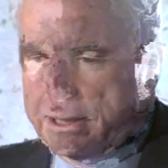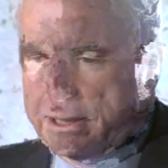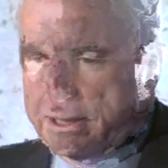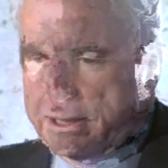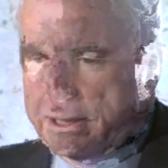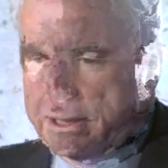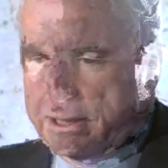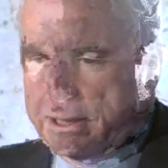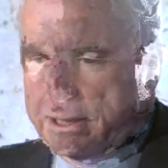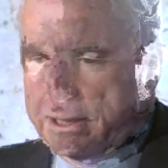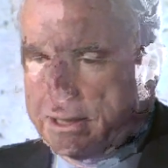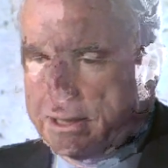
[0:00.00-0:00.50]

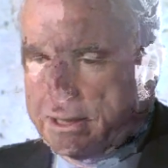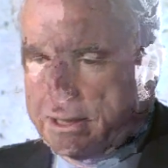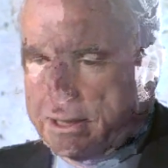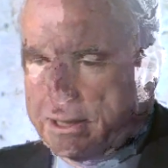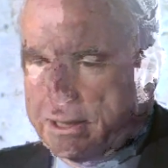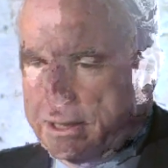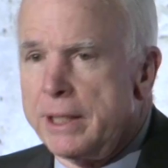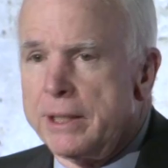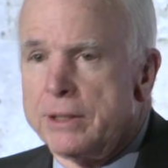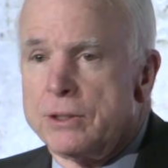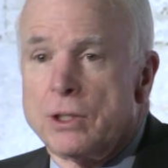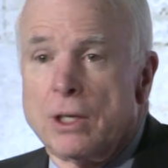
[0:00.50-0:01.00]
it really
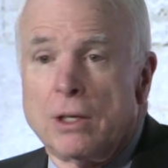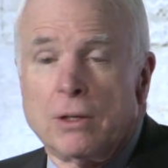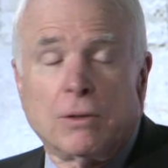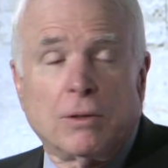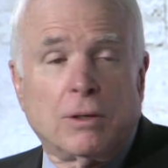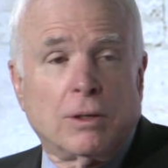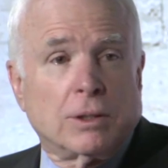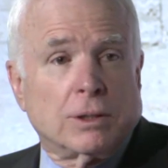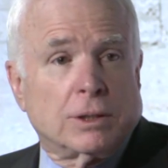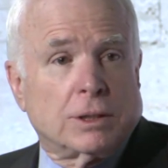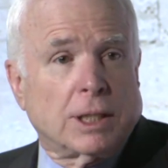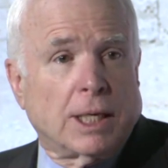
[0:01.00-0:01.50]
takes a
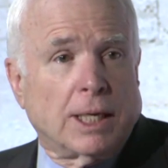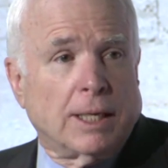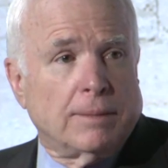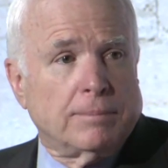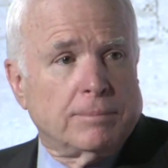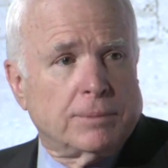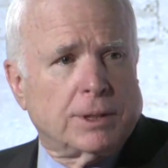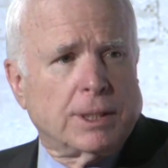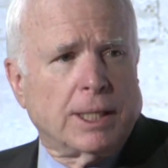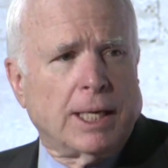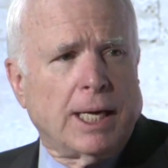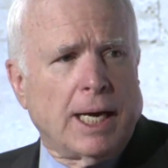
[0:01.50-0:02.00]
long time
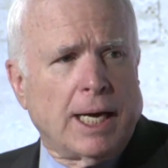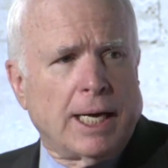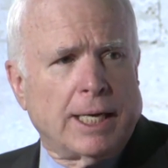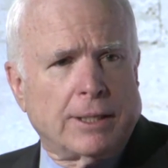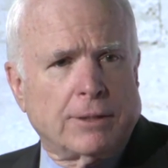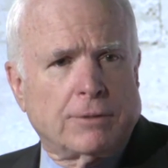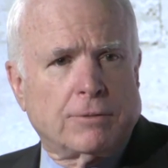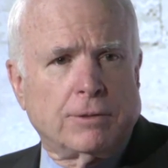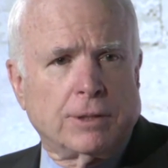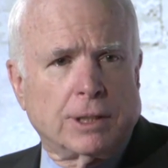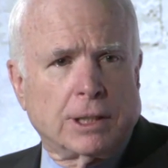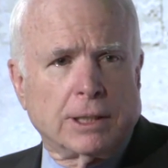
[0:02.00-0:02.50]
to
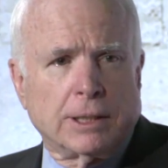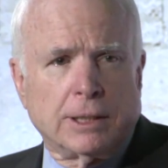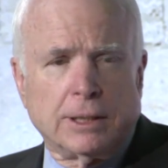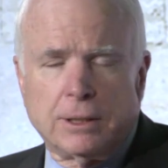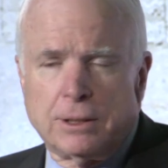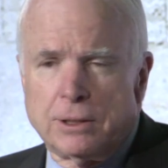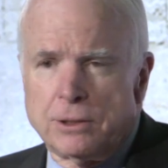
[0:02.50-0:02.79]
adequately train